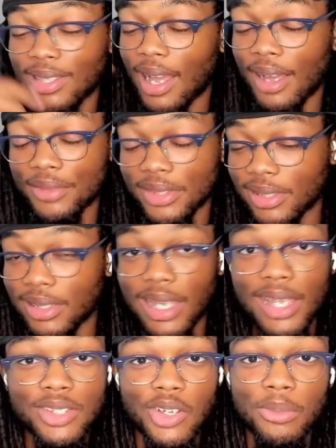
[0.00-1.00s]
obviously
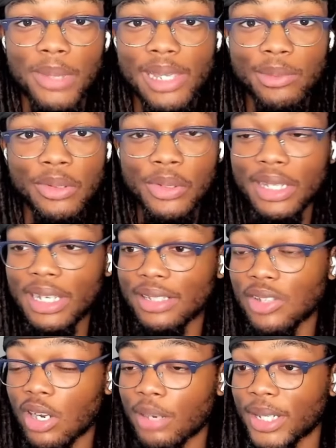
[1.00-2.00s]
Cash Cobain. We don't even gotta
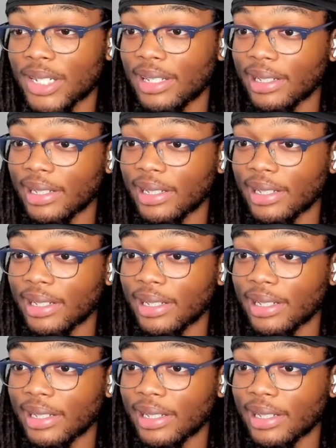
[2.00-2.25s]
talk about that